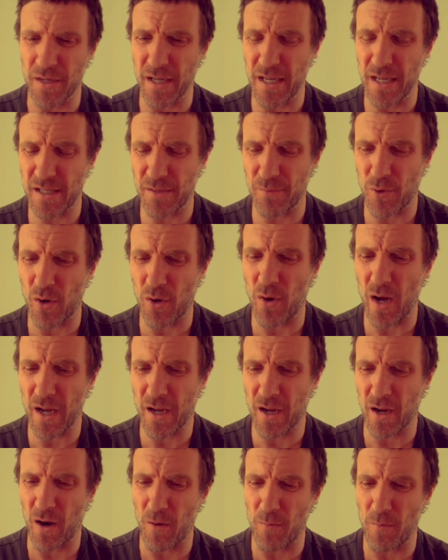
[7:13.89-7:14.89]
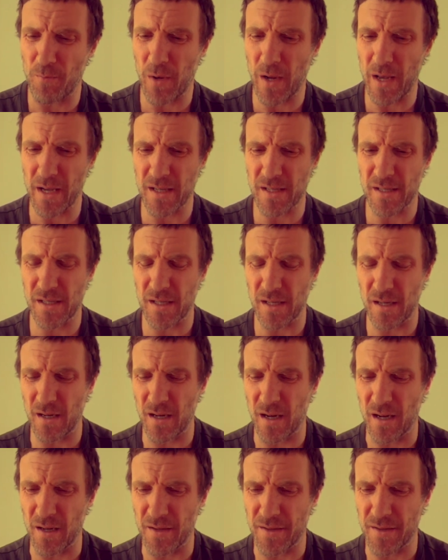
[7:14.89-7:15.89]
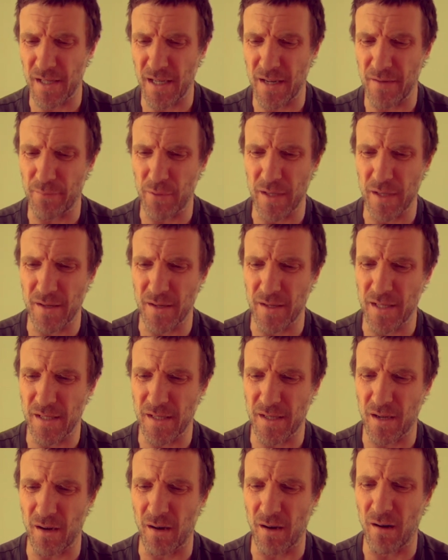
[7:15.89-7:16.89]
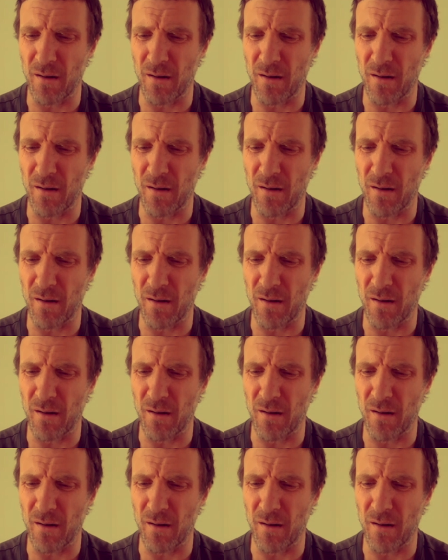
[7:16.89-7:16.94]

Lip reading: It's quite a complex delivery that he's got,